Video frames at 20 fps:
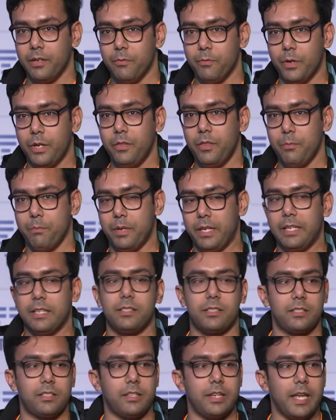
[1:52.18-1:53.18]
uh, one of the
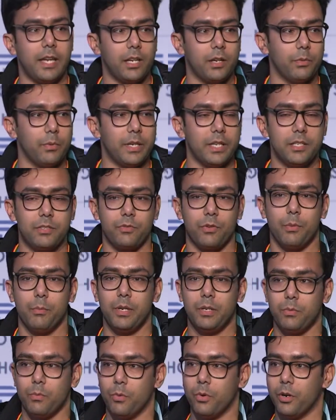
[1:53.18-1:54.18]
biggest takeaways from
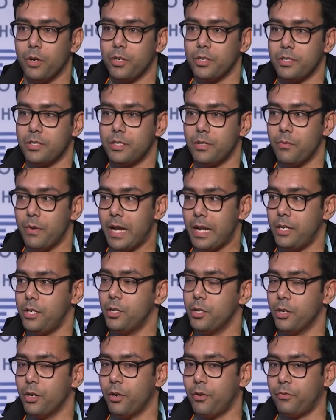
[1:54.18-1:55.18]
it was the
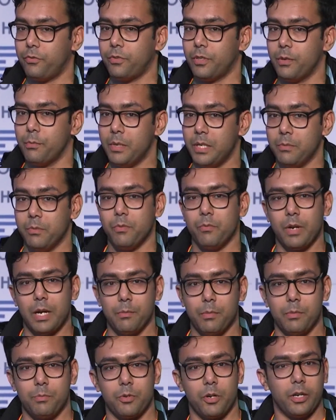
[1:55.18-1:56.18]
value of a minimum
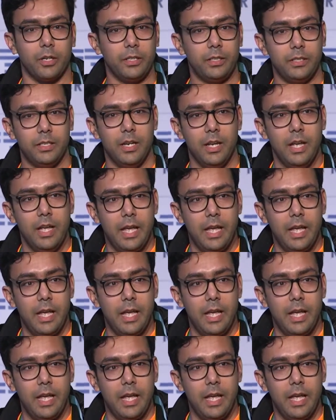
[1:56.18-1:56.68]
viable product.